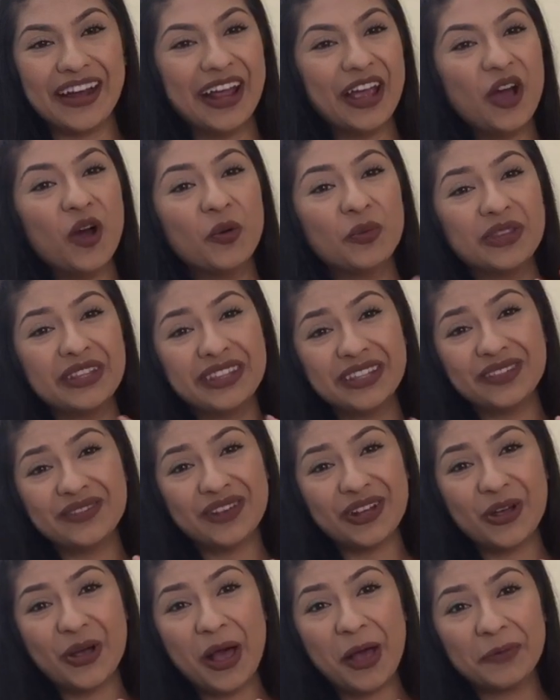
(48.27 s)
and I hope that this
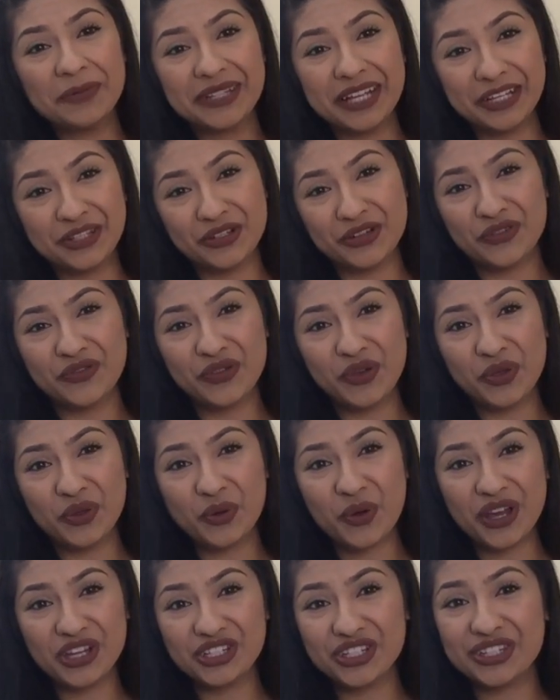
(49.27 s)
video helps answer a few of
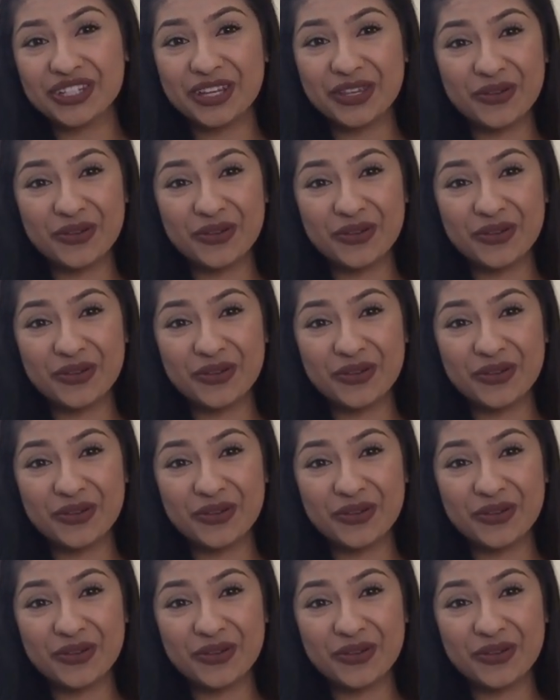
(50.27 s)
the questions